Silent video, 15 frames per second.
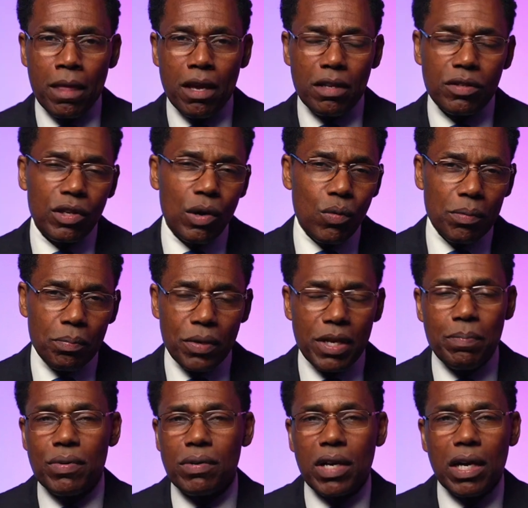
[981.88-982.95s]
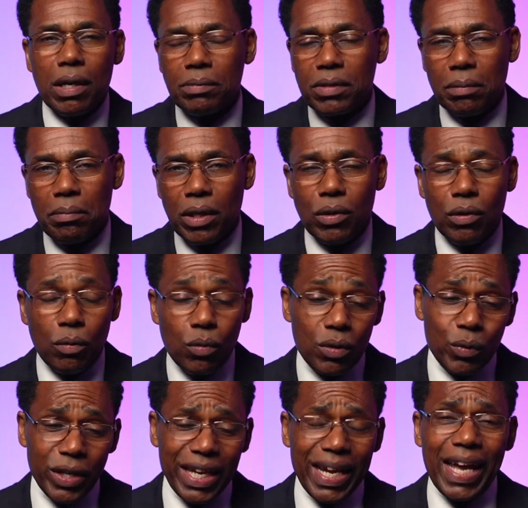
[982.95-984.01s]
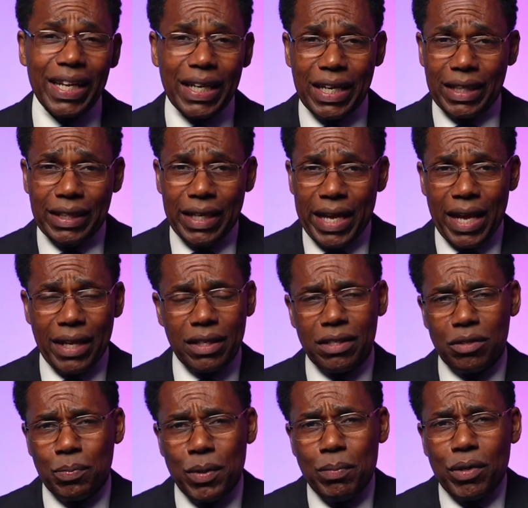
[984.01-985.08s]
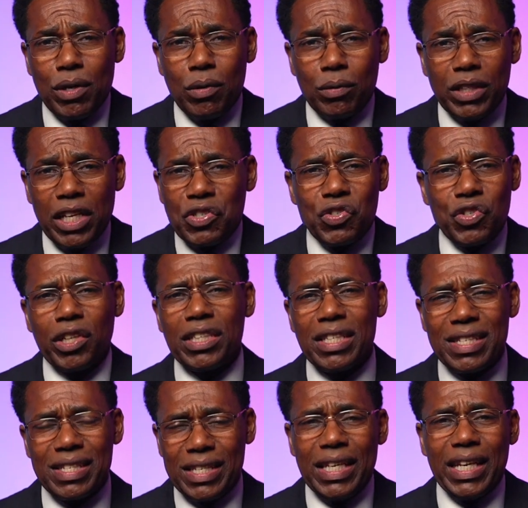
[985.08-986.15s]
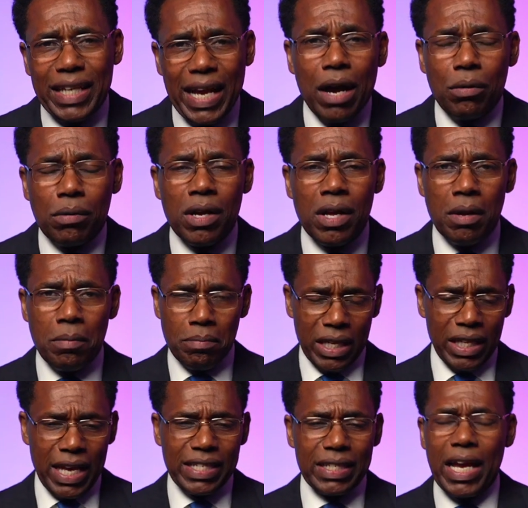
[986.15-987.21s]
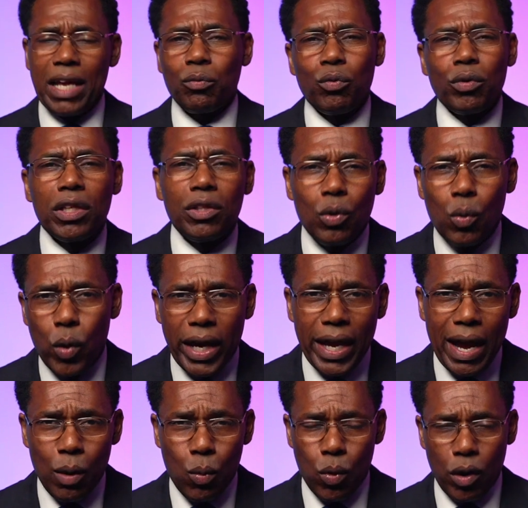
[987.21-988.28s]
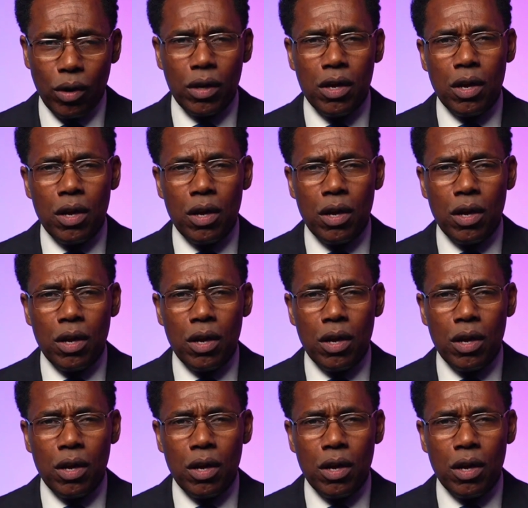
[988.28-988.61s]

And so when people come to me, or when we kind of connect, because people don't necessarily seek out me, that's not really the way I work.